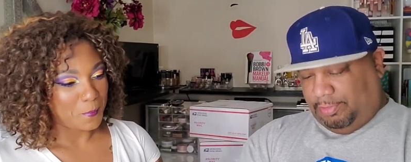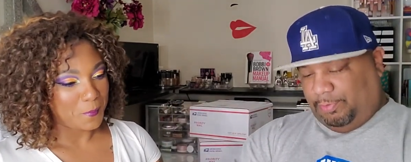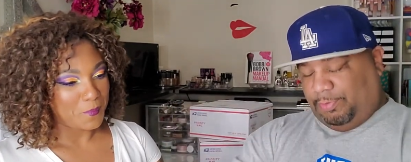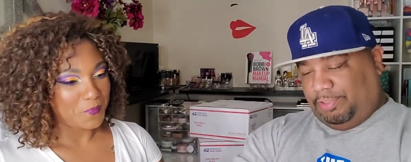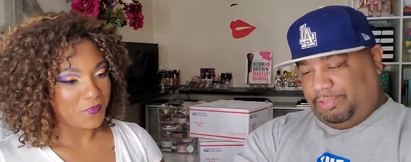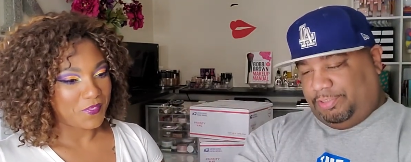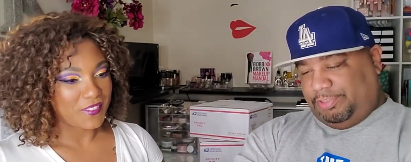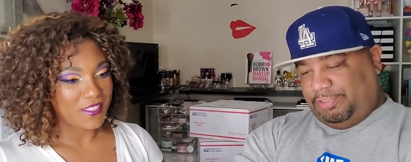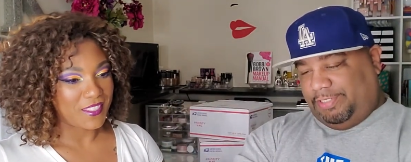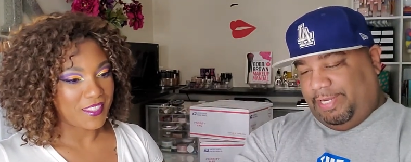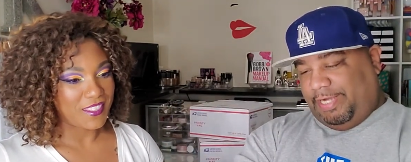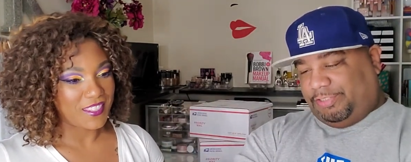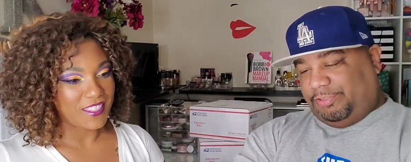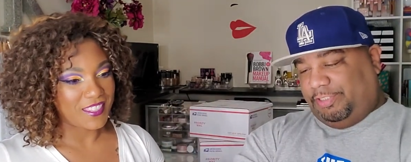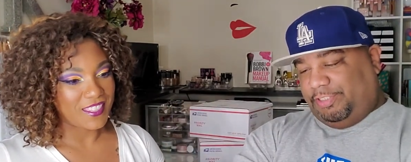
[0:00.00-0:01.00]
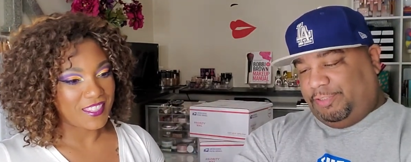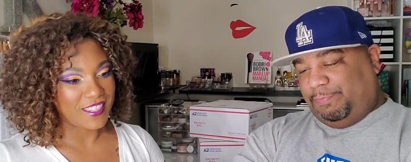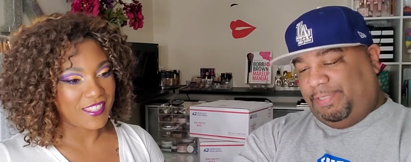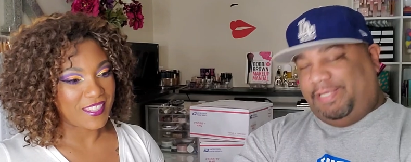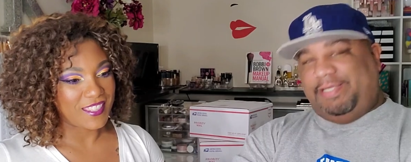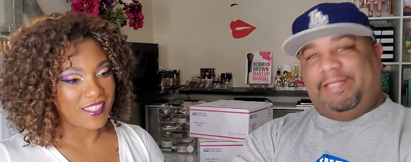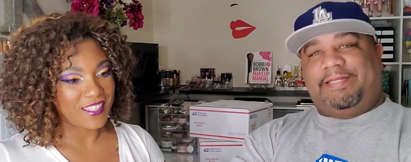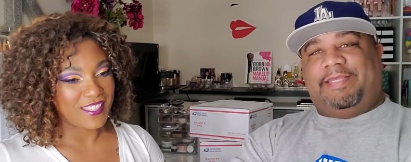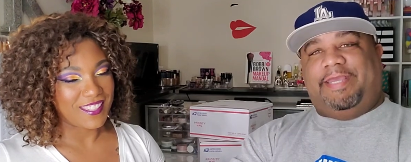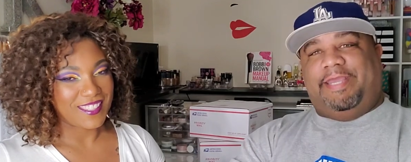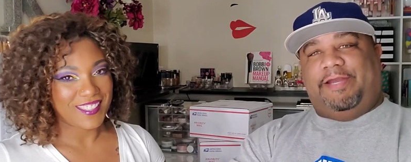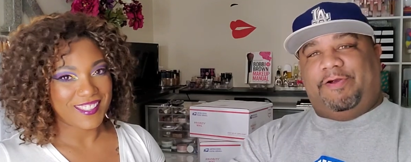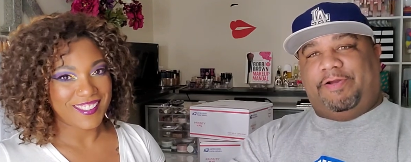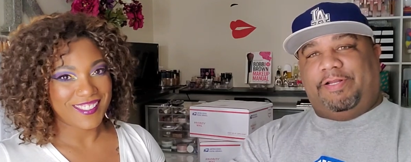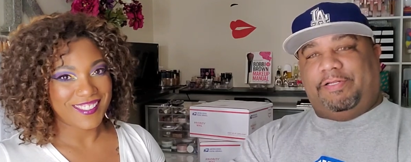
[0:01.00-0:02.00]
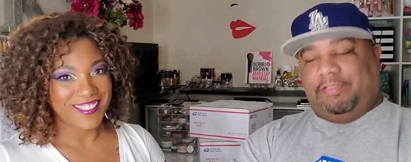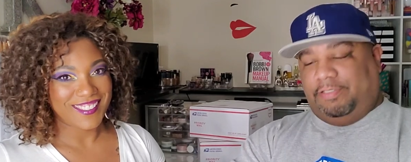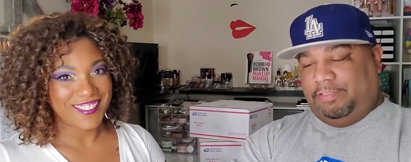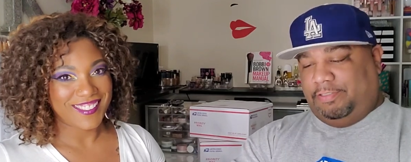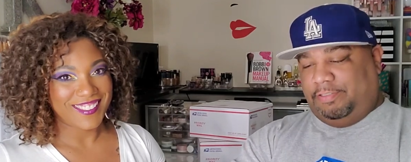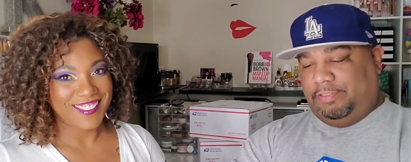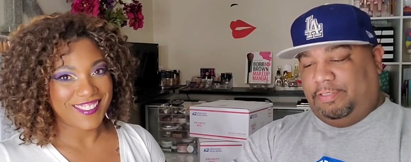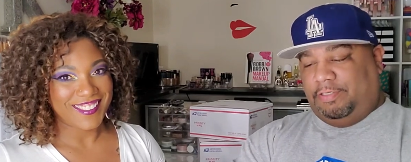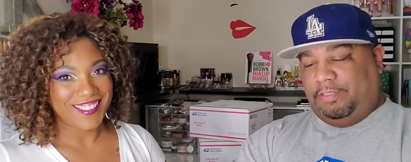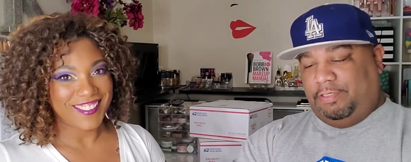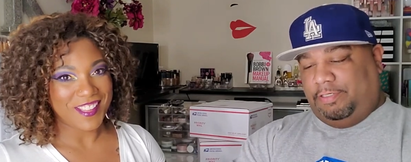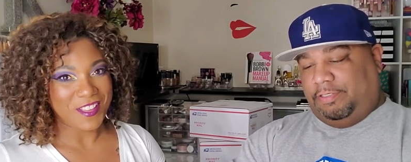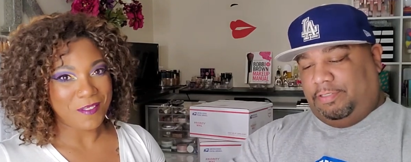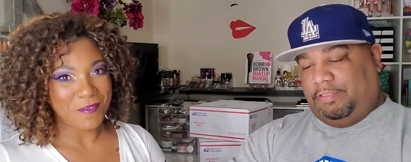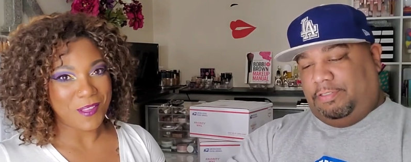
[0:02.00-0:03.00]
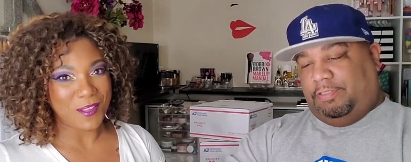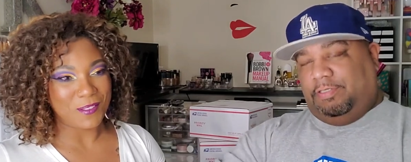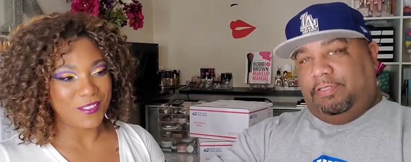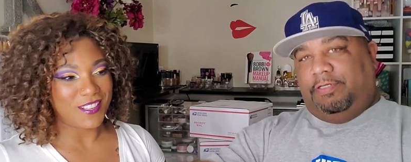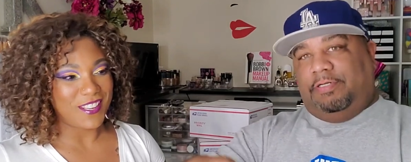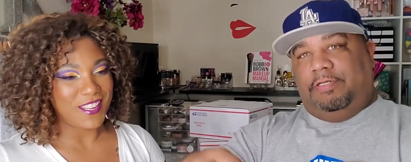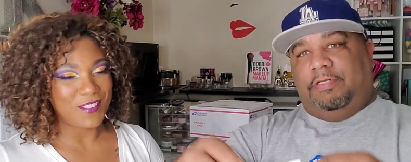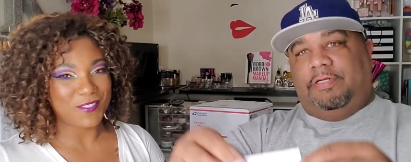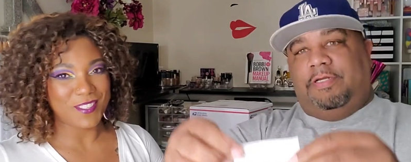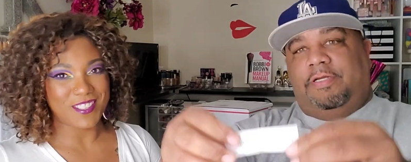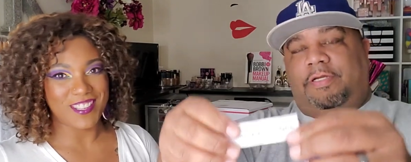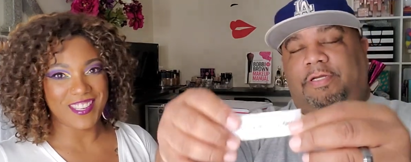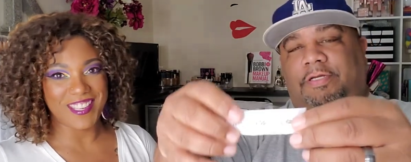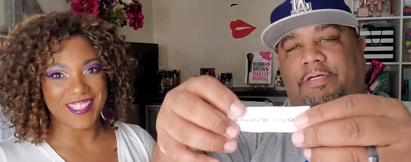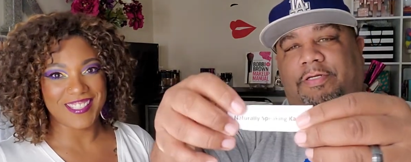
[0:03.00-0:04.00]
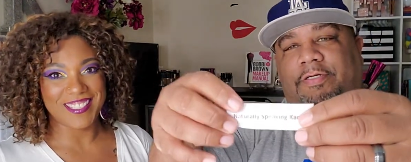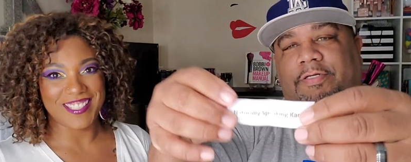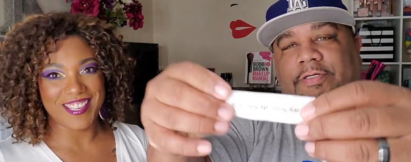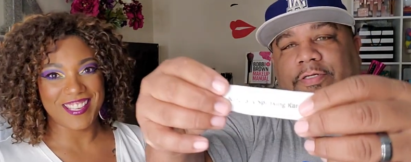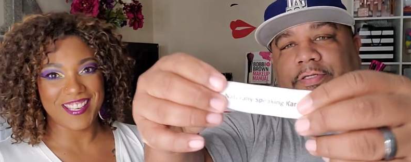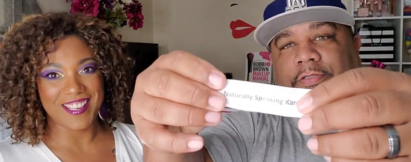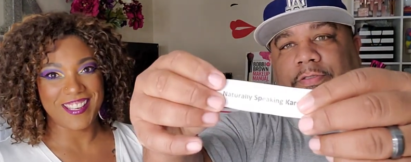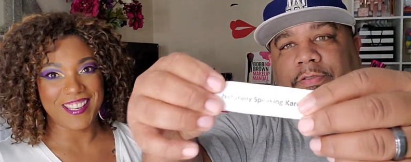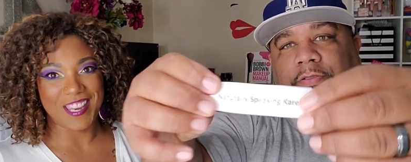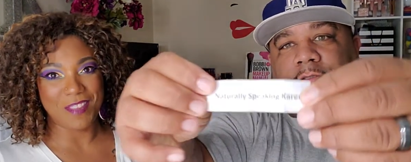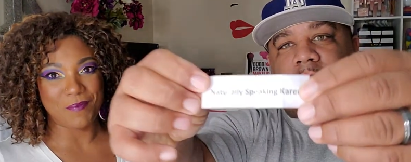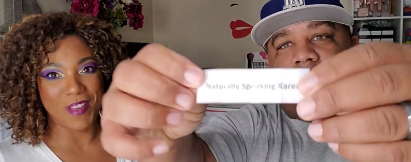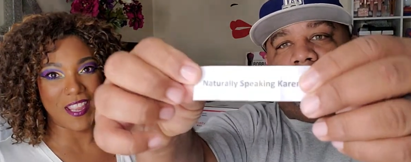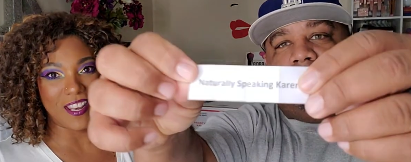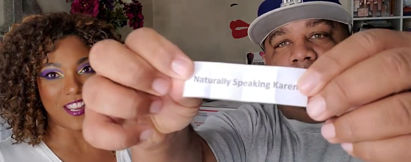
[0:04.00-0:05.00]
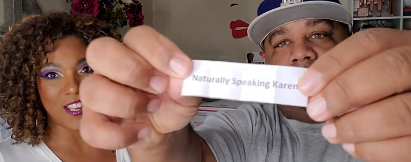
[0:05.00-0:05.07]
Speaker 1: What is this? Naturally speaking Karen.
Speaker 2: Oh, hold it up so they can see. They might